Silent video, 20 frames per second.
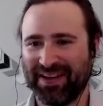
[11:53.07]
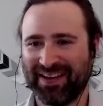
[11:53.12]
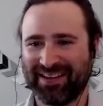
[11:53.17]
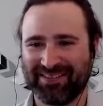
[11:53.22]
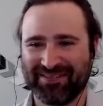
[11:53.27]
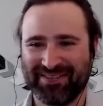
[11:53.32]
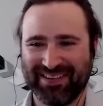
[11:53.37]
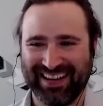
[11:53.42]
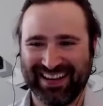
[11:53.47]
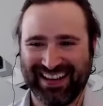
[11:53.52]

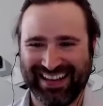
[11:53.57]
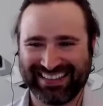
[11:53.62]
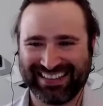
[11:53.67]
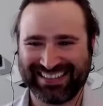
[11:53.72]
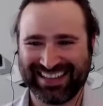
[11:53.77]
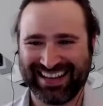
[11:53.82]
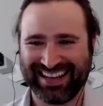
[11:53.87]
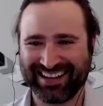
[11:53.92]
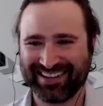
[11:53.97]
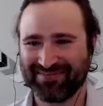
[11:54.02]
when I
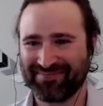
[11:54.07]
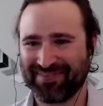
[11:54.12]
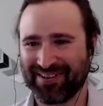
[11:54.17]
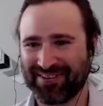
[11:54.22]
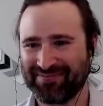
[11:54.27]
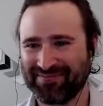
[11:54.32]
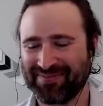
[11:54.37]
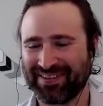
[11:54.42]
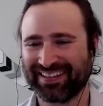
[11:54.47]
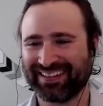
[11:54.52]
talk
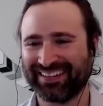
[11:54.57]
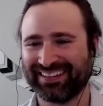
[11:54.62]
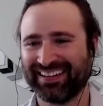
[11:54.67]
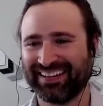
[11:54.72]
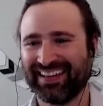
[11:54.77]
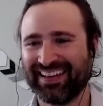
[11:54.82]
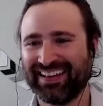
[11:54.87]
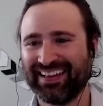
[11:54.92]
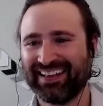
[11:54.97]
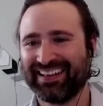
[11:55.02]
about being
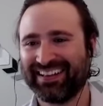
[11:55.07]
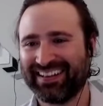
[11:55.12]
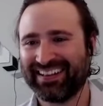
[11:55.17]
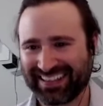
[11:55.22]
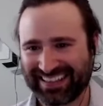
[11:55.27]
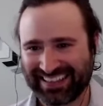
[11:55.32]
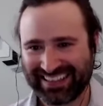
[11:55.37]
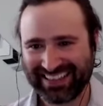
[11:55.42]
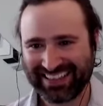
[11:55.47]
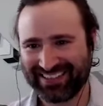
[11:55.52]
a
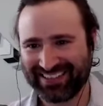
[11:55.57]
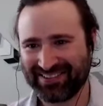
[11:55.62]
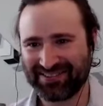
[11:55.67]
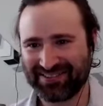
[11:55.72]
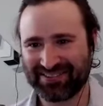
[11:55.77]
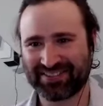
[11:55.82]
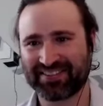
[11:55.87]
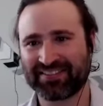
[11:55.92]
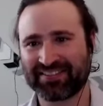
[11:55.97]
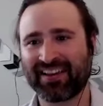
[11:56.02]
kid who
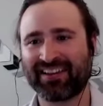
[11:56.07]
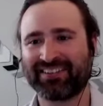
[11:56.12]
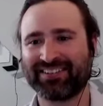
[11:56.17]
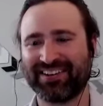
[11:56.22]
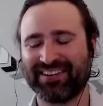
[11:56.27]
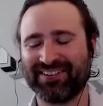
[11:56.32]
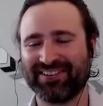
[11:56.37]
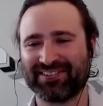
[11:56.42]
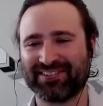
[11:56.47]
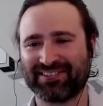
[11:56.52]

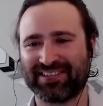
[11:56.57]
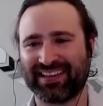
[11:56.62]
stutters,